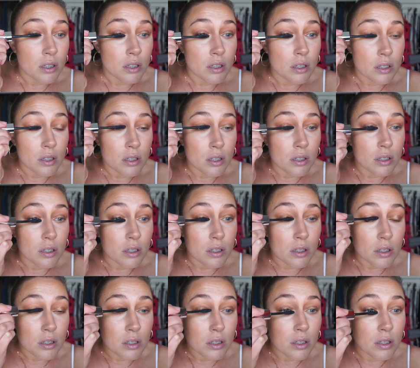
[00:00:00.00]

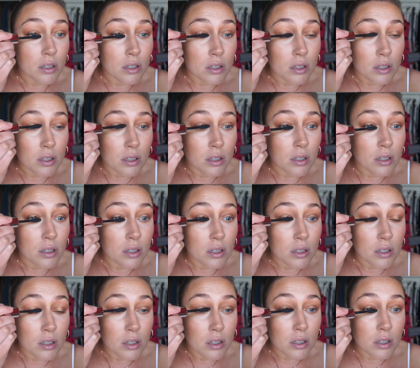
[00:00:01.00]

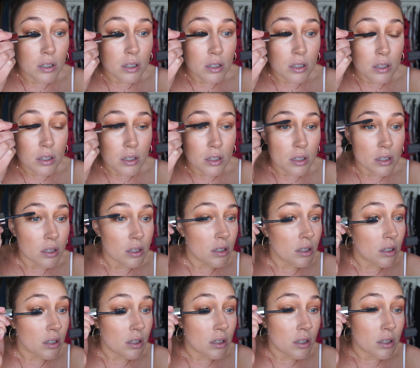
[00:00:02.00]

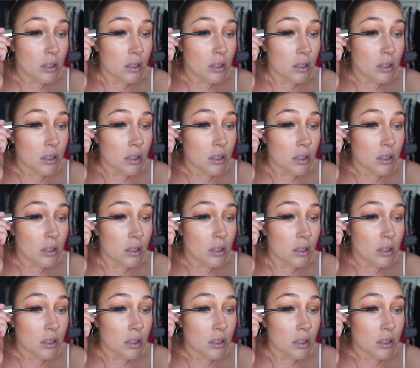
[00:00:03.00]
No one is speaking in this clip.